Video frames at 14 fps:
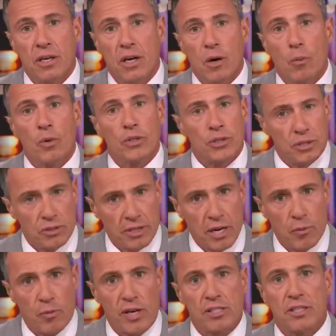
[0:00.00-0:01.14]
We're still not
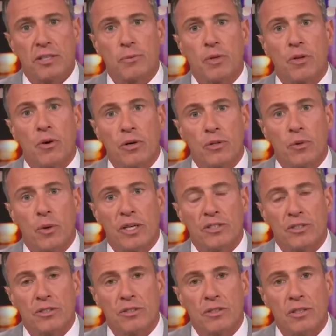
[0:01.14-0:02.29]
wrestling with hard
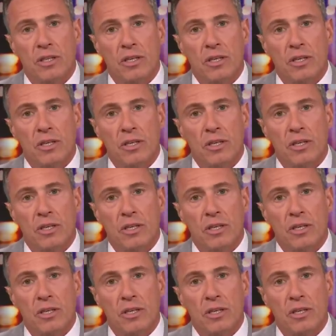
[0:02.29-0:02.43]
questions.